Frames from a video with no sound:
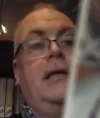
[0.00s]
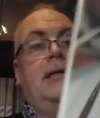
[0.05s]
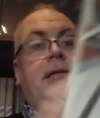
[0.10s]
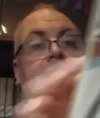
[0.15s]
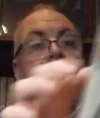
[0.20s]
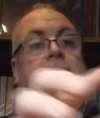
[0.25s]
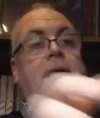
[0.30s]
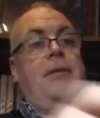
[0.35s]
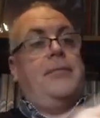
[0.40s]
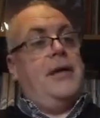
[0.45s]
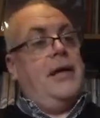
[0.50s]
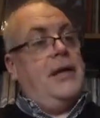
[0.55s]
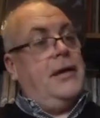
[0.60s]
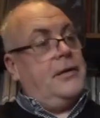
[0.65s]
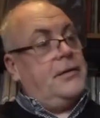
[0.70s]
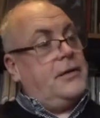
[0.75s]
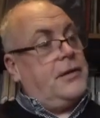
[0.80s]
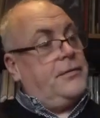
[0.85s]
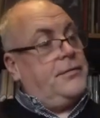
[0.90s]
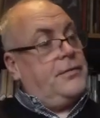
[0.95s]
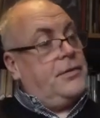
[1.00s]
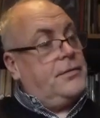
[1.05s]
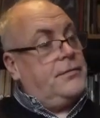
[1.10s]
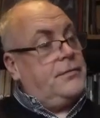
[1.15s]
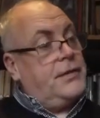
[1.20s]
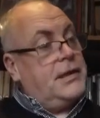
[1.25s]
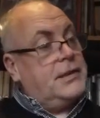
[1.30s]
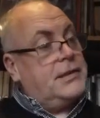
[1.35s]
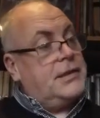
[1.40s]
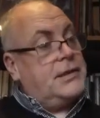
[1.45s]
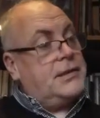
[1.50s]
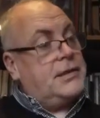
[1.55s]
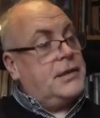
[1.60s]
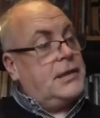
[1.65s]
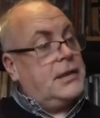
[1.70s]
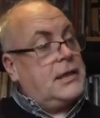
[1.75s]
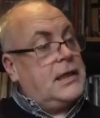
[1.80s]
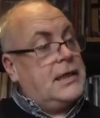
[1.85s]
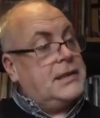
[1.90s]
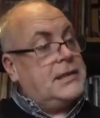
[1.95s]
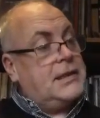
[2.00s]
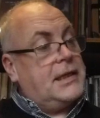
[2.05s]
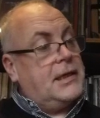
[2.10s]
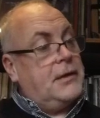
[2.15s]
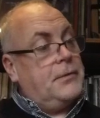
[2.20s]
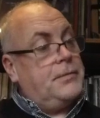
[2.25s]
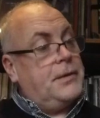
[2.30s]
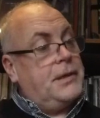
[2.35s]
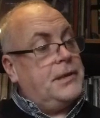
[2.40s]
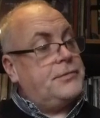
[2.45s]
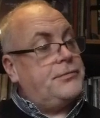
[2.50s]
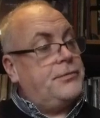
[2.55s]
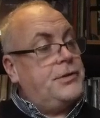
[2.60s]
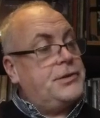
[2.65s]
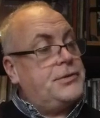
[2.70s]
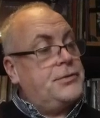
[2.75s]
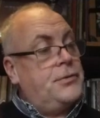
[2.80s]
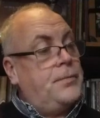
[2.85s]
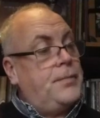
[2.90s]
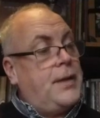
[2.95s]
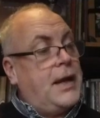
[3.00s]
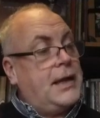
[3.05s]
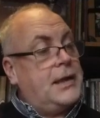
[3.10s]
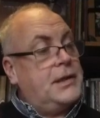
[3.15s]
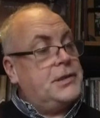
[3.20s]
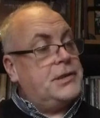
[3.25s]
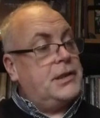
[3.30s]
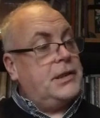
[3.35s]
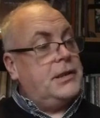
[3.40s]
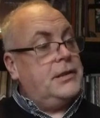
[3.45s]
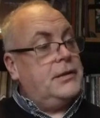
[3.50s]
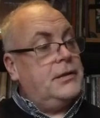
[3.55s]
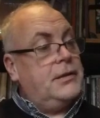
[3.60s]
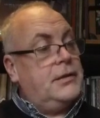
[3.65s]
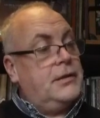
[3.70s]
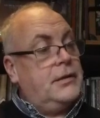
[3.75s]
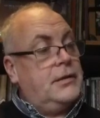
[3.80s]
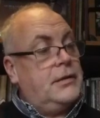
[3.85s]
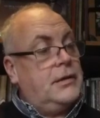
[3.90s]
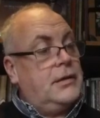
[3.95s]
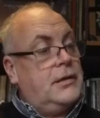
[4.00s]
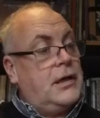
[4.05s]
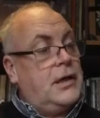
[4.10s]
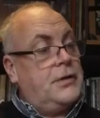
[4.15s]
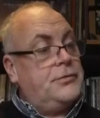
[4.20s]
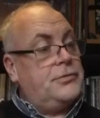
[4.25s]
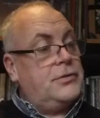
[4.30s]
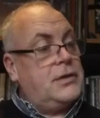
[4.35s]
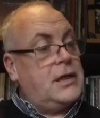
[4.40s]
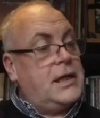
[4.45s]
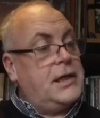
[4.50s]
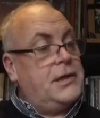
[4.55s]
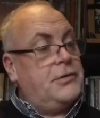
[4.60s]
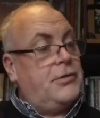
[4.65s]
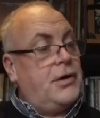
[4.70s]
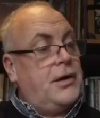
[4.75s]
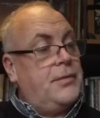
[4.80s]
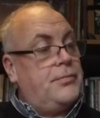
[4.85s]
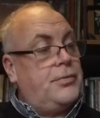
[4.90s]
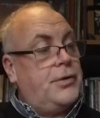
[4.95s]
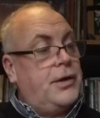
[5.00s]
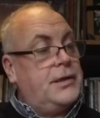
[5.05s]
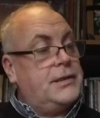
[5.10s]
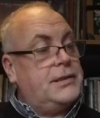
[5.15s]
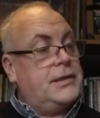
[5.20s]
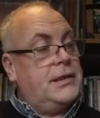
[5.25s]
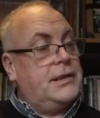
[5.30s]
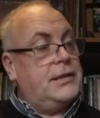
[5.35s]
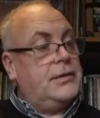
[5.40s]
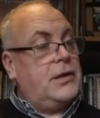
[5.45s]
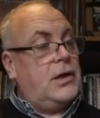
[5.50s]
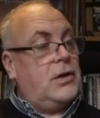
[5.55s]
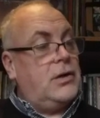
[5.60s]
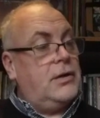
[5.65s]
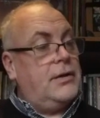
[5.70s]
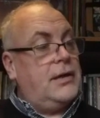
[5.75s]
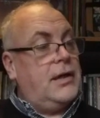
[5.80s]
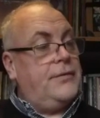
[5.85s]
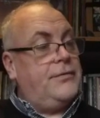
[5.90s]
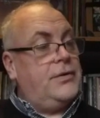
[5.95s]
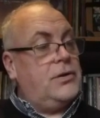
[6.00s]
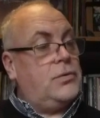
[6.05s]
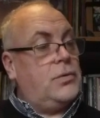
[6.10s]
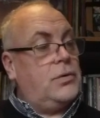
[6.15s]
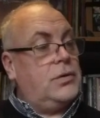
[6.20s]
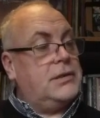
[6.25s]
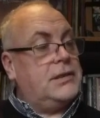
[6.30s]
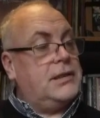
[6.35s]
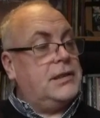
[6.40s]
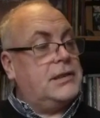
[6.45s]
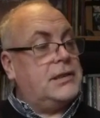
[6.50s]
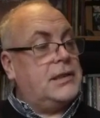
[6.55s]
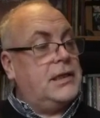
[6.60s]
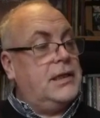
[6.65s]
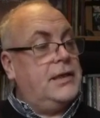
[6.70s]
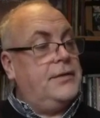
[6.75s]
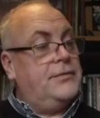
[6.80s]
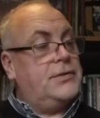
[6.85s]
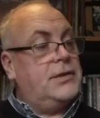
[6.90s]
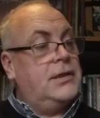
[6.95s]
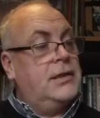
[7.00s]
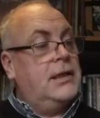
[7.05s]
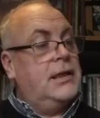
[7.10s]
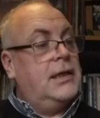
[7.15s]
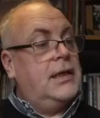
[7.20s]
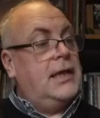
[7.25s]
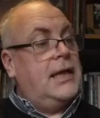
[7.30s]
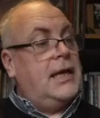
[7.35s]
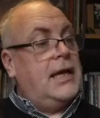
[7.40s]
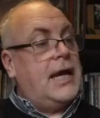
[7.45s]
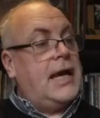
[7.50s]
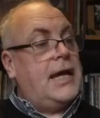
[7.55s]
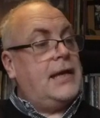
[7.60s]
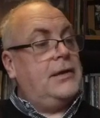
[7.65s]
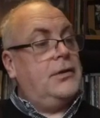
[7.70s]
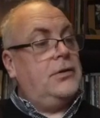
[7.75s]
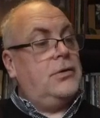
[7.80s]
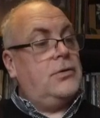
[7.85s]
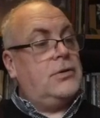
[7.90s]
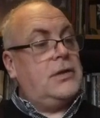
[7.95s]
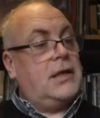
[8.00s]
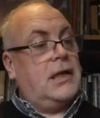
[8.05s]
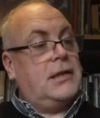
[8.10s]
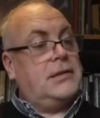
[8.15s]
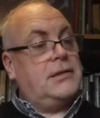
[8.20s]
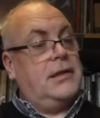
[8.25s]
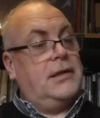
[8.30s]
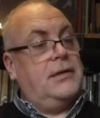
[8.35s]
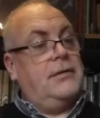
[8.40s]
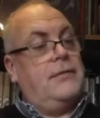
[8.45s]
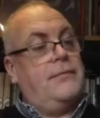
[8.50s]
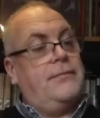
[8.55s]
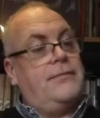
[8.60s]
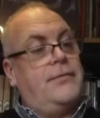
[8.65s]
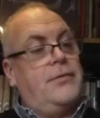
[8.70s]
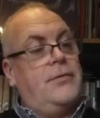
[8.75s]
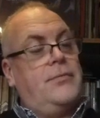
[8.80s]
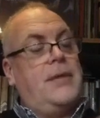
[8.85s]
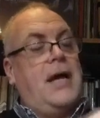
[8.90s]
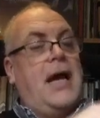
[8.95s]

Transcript: say up here, I don't know if you can read it, it says a classic LPs, original packaging, 180 gram pressing, heavy quality sleeves, analog cutting from